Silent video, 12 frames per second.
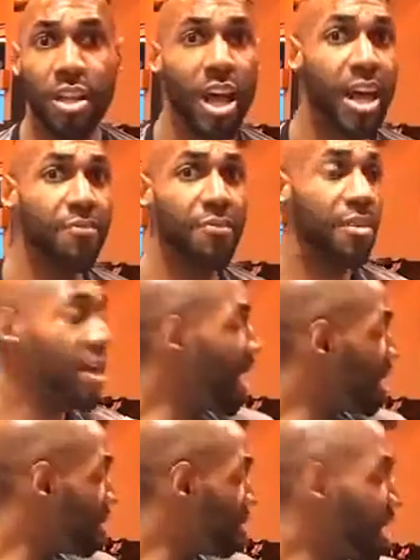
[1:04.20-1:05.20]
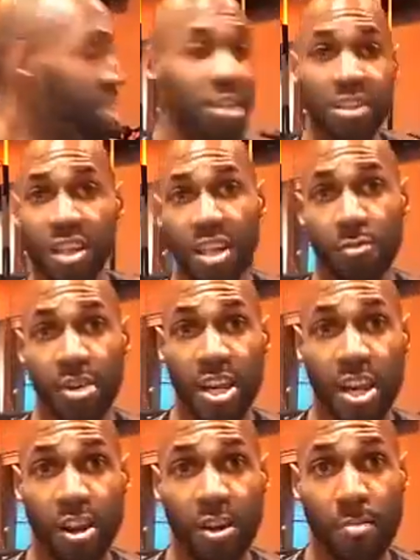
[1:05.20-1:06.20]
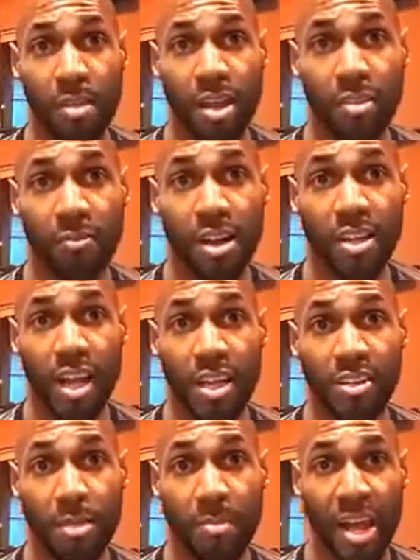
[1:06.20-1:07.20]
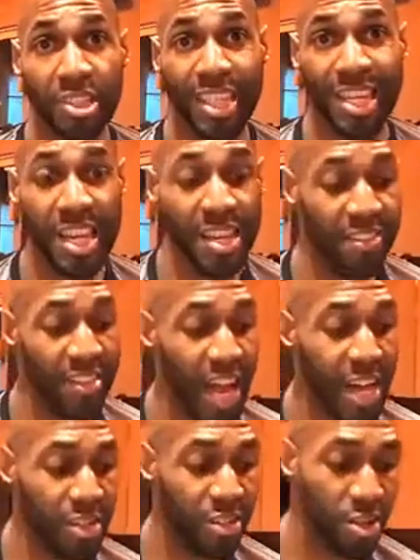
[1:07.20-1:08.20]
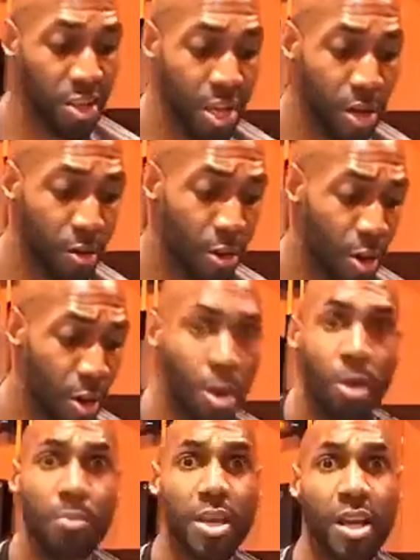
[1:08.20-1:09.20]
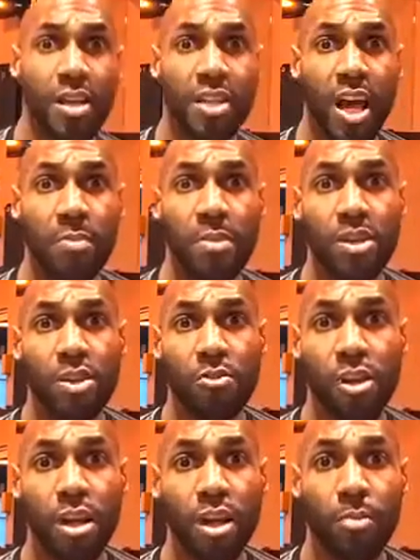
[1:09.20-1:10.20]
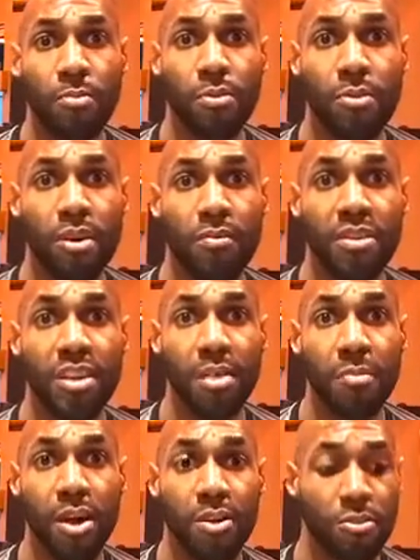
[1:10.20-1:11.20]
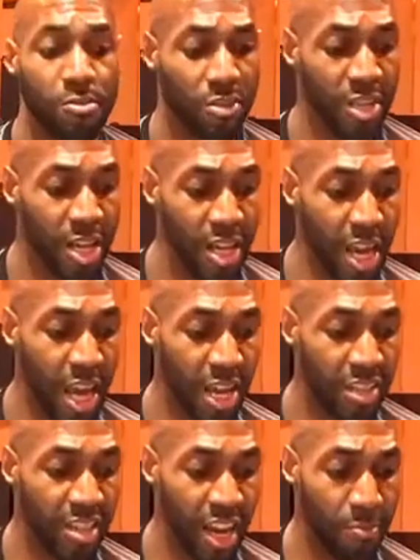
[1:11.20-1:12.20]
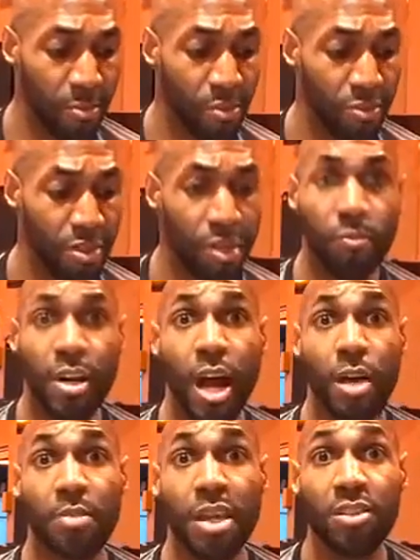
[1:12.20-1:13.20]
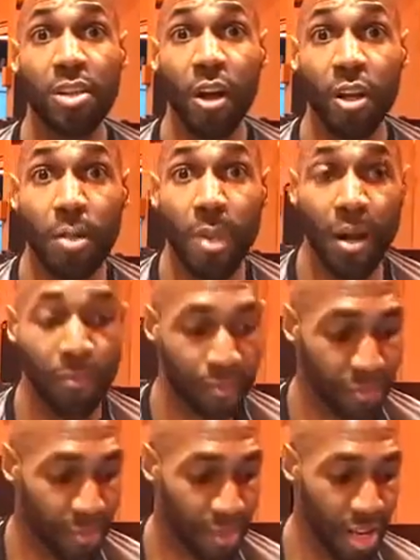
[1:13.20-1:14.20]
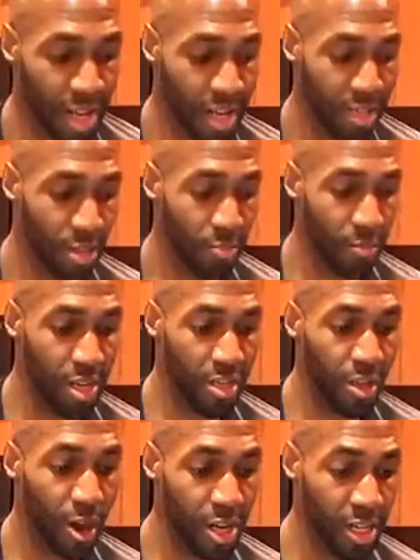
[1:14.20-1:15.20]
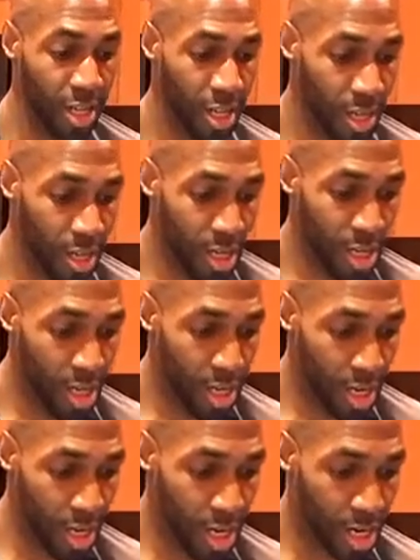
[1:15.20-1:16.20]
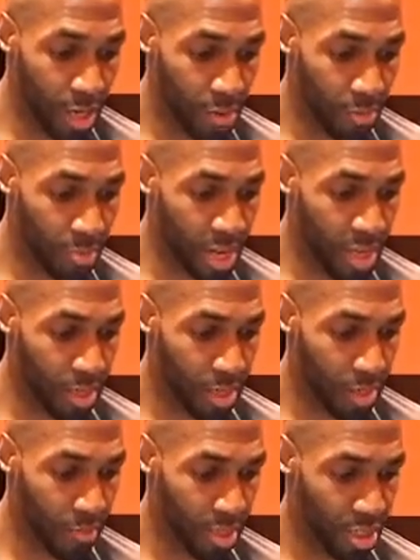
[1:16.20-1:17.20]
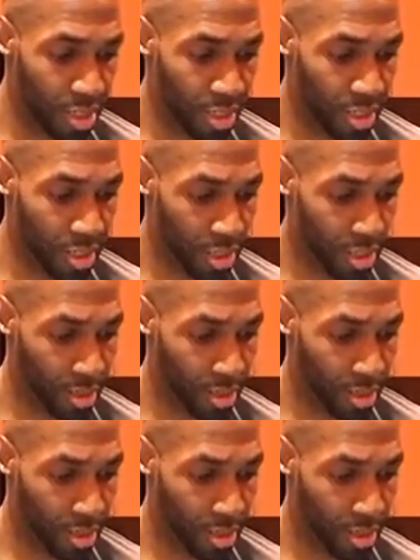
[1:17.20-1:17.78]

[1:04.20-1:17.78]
I had a change of scenery here. I'm not at the front desk, I'm actually inside the studio because I'll be doing a couple of demos and examples of what I'll be talking about today. So we'll get started in a little bit. Let me just